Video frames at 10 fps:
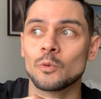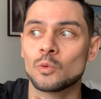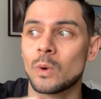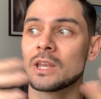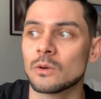
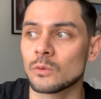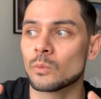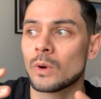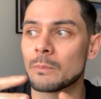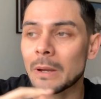
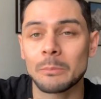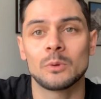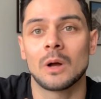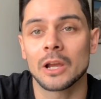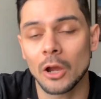When
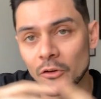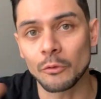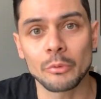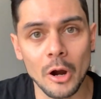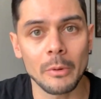people are going for
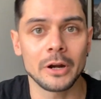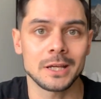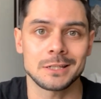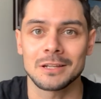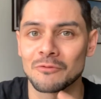
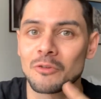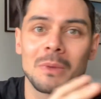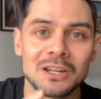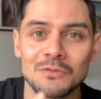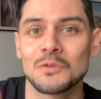probiotics and
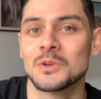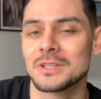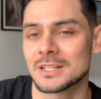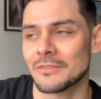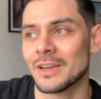fermented foods
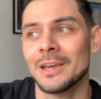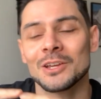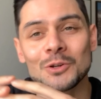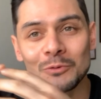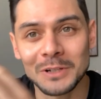and stuff,
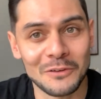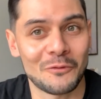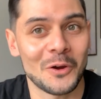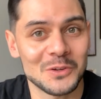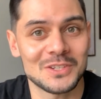you're really
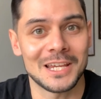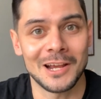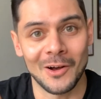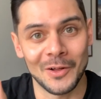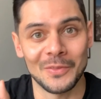focusing
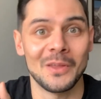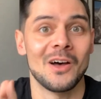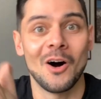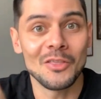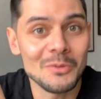
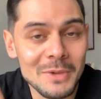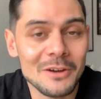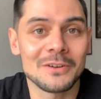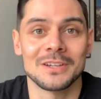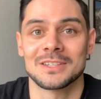on the
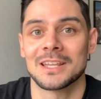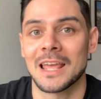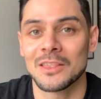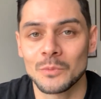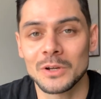mirrors
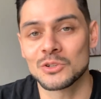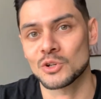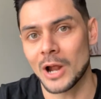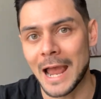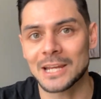and the wheels. You're
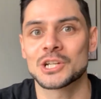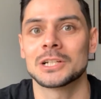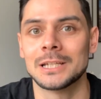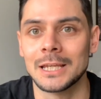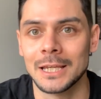not
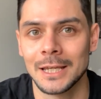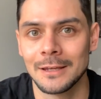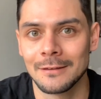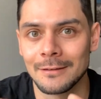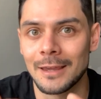actually
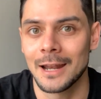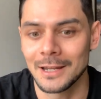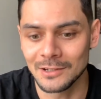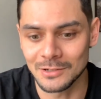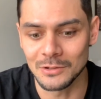
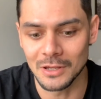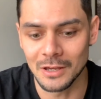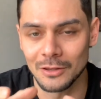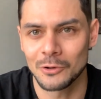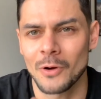getting to
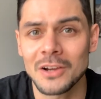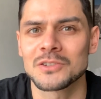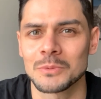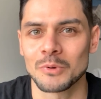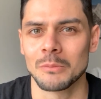the crux
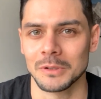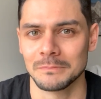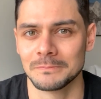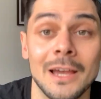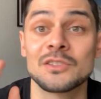of the problem.
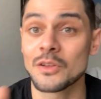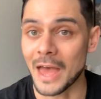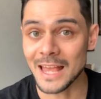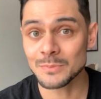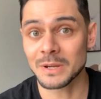And so the
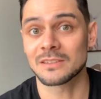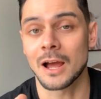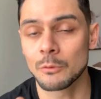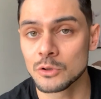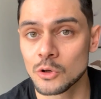aspect that I
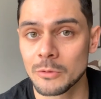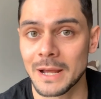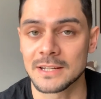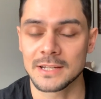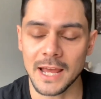want to talk
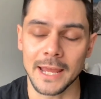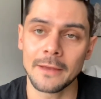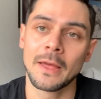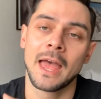about today,